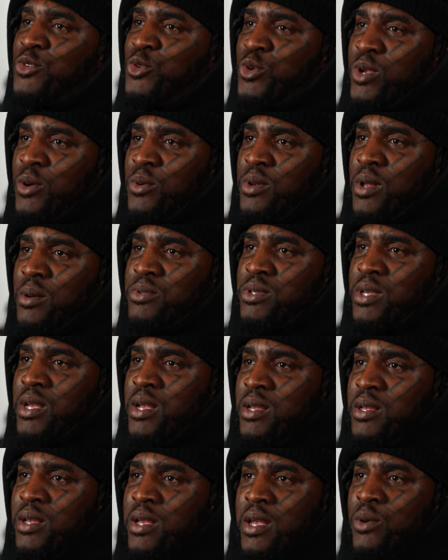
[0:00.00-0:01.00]
you get what I'm saying.
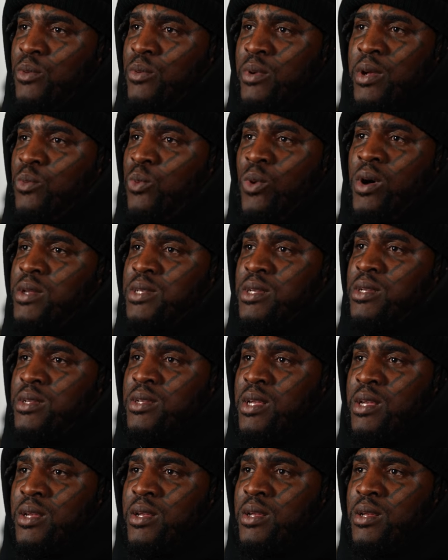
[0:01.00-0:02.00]
He did. It, it wasn't
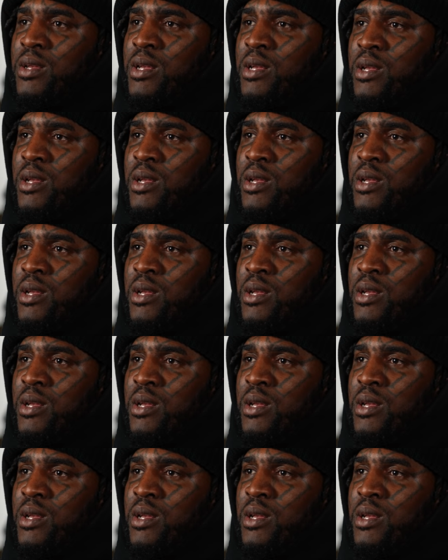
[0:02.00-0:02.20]
on purpose.